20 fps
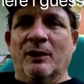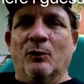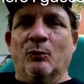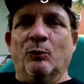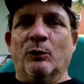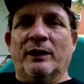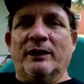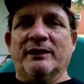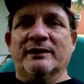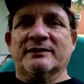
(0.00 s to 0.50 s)

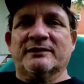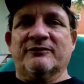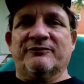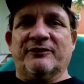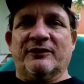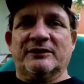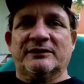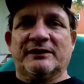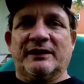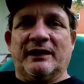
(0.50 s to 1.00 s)
What is the
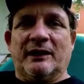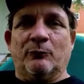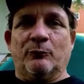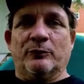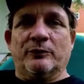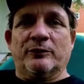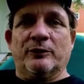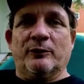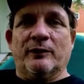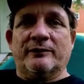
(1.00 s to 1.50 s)
first thing I
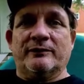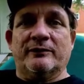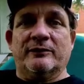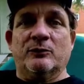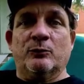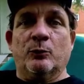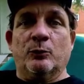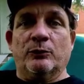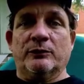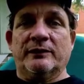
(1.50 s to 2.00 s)
want to do after the
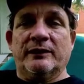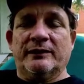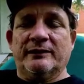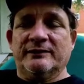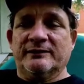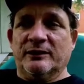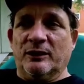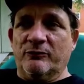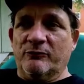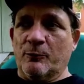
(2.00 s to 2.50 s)
quarantine
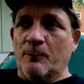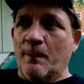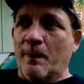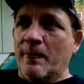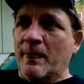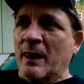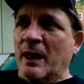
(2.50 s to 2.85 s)
is over?